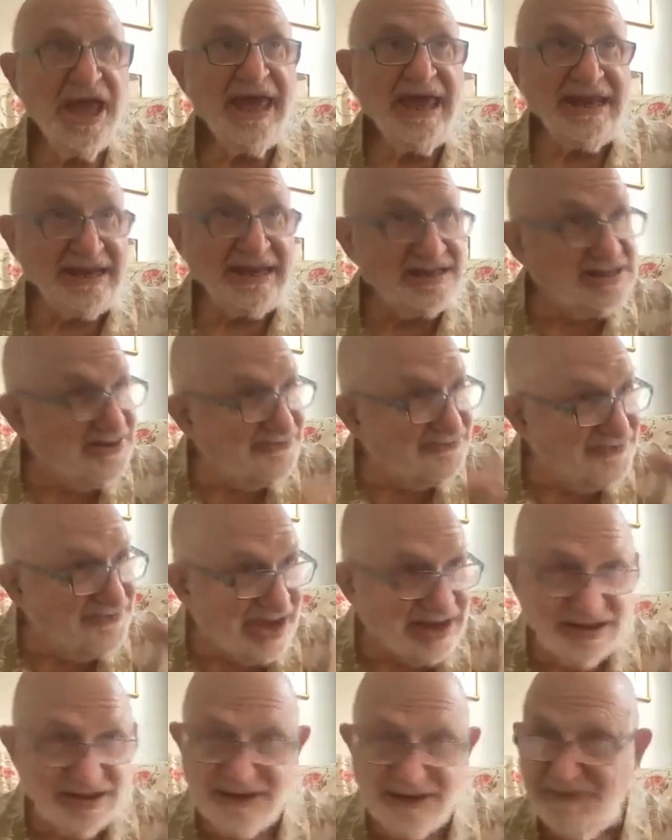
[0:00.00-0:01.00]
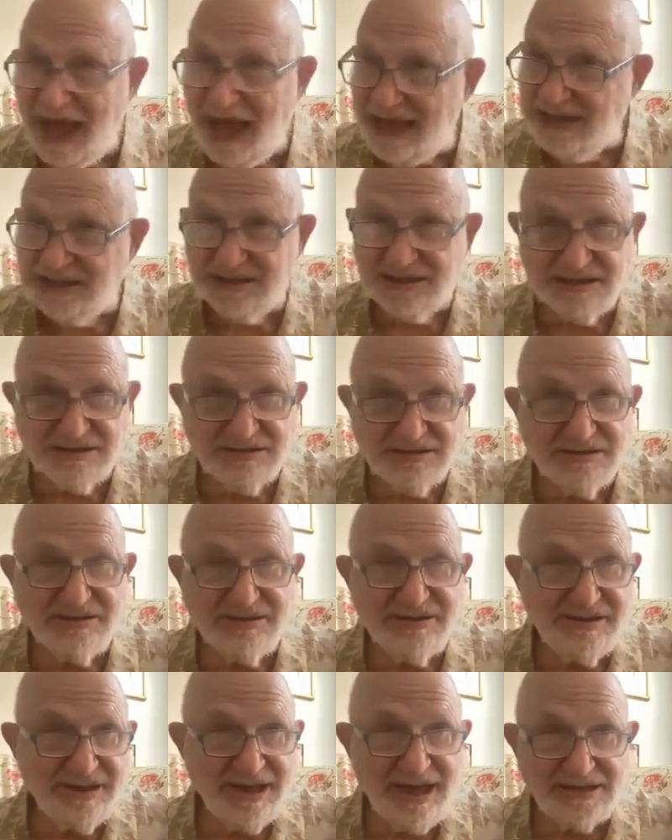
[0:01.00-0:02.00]
It is affected, as
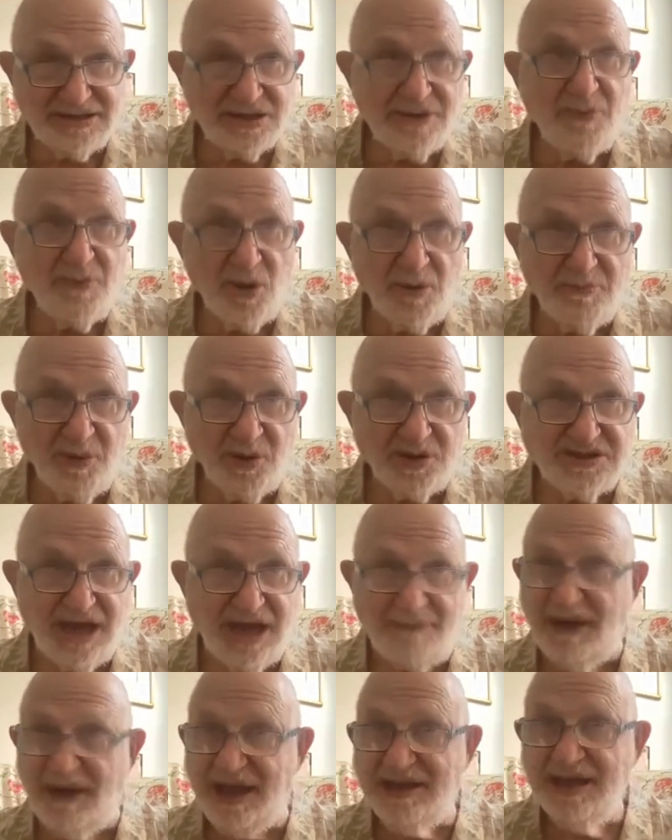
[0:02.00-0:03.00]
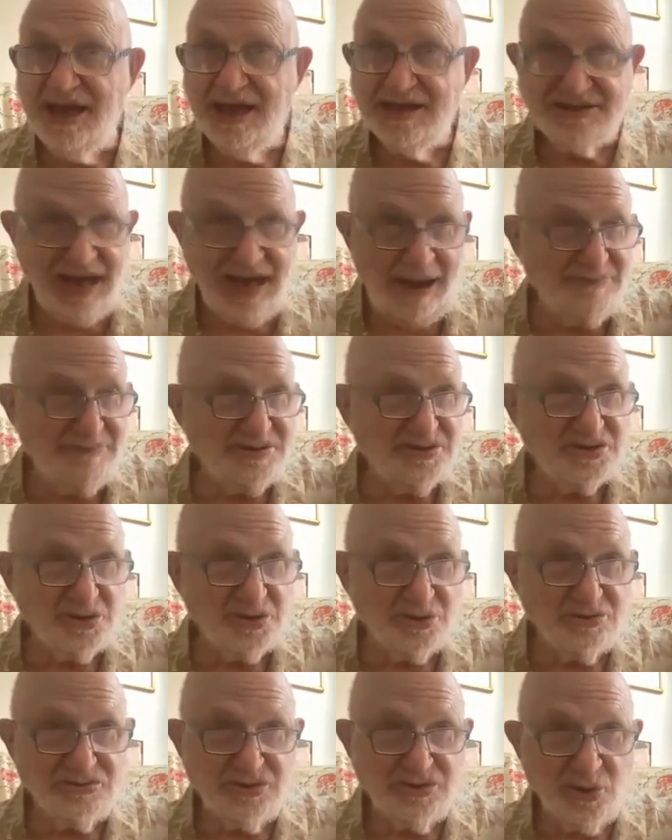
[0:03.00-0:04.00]
Gabor points out, by
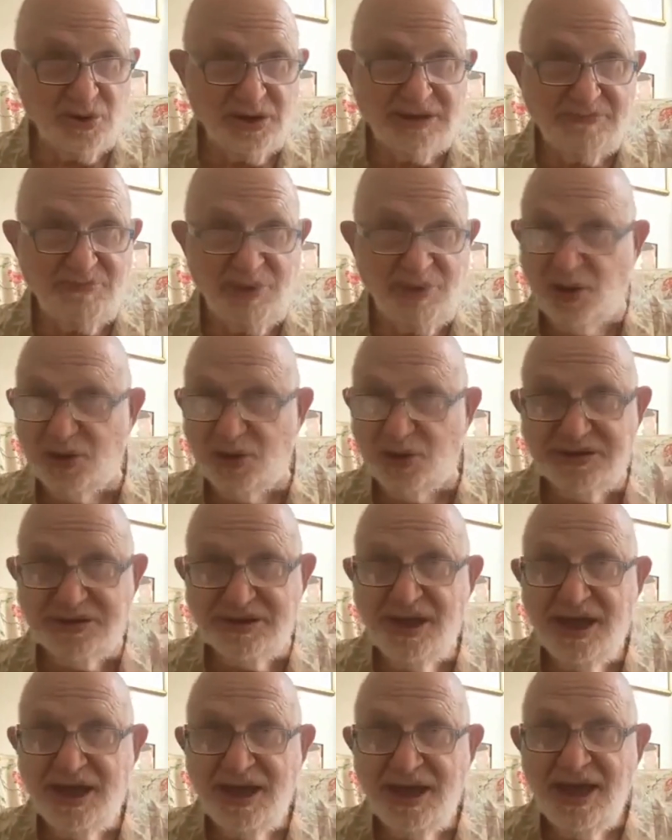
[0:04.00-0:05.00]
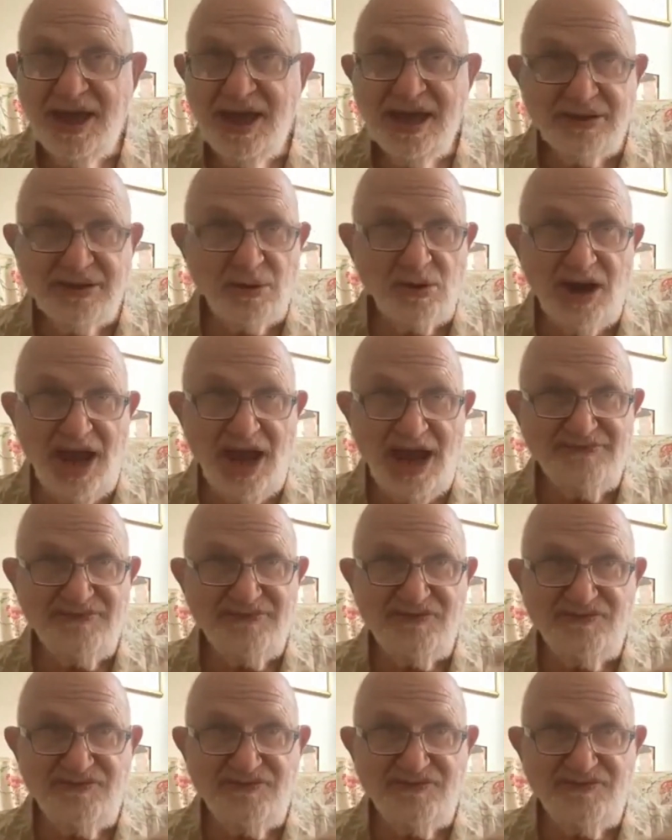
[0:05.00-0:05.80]
temperature during birth. There are a lot of